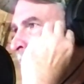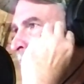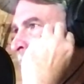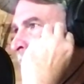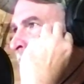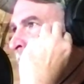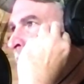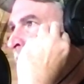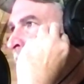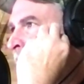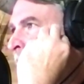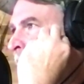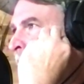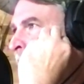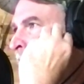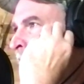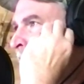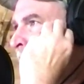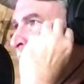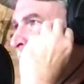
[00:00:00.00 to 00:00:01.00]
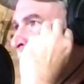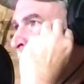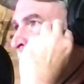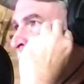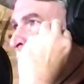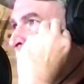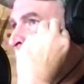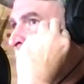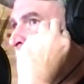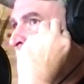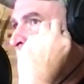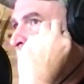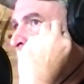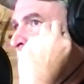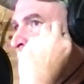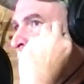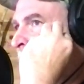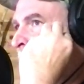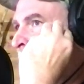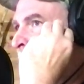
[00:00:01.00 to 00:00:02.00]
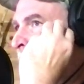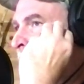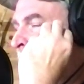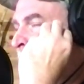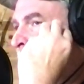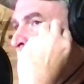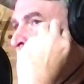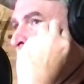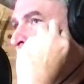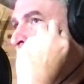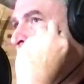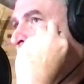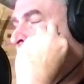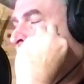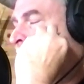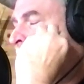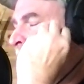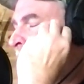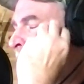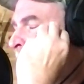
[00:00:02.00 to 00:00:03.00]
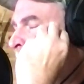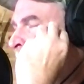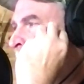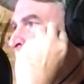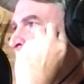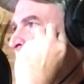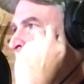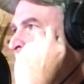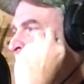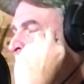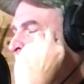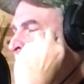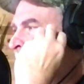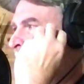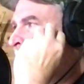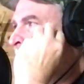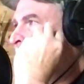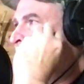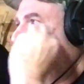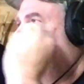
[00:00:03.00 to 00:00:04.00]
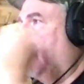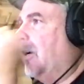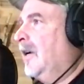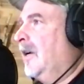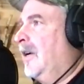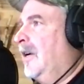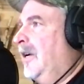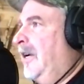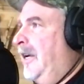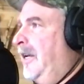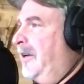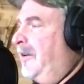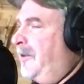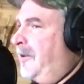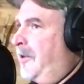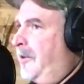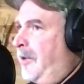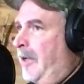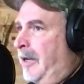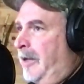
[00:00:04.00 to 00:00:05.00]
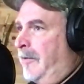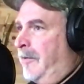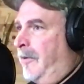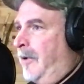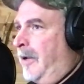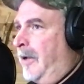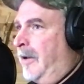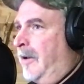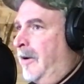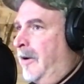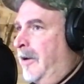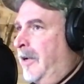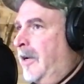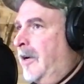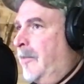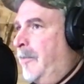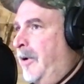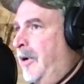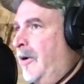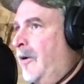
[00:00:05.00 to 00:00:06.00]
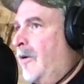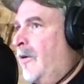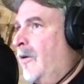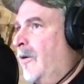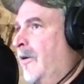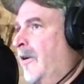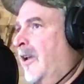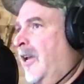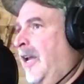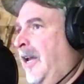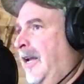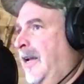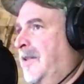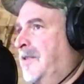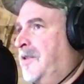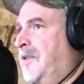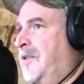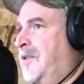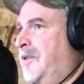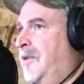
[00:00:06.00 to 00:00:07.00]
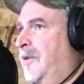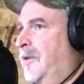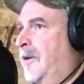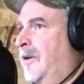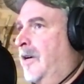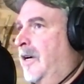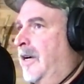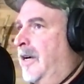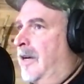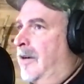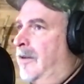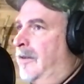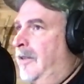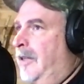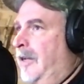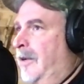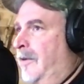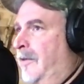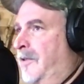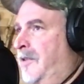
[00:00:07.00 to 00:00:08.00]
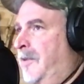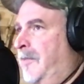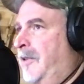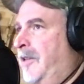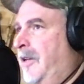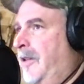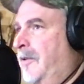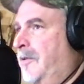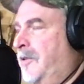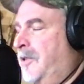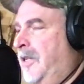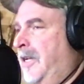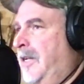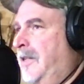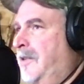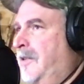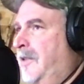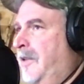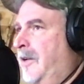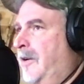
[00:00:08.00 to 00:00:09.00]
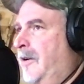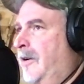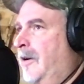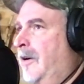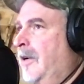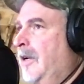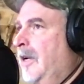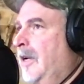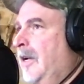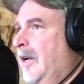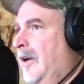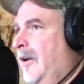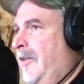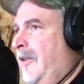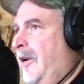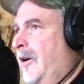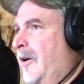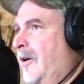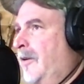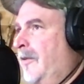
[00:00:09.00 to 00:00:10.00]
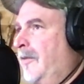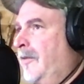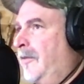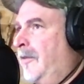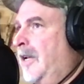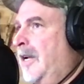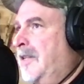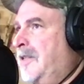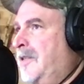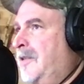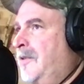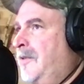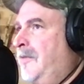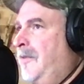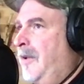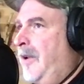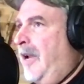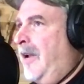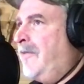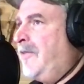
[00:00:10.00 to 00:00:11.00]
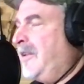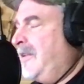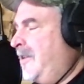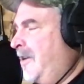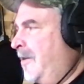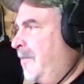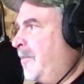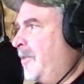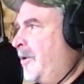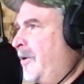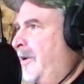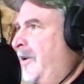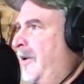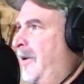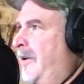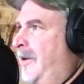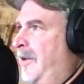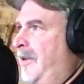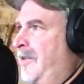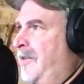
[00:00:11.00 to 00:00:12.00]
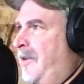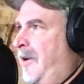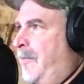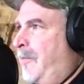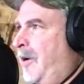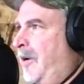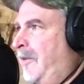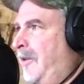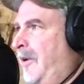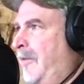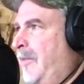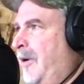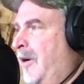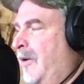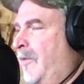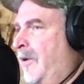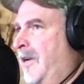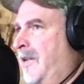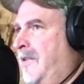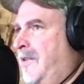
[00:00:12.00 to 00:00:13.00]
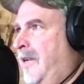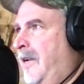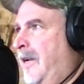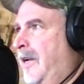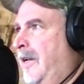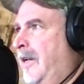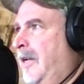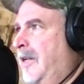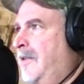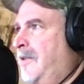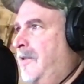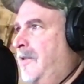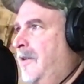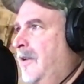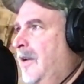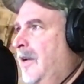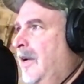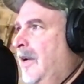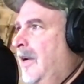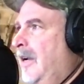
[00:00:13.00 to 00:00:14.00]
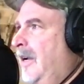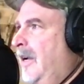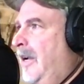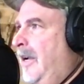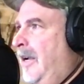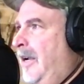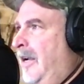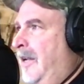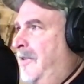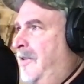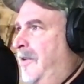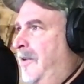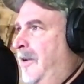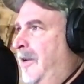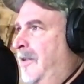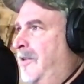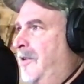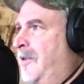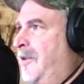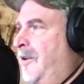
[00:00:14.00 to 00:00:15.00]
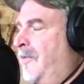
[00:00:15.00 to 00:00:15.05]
the, you know, the, one of the things that, growing up in Missouri and the hardwoods down there and hunting up here or in Kansas or, you know, some of the other states that are less heavy timbered, is probably a better way to say it. It's a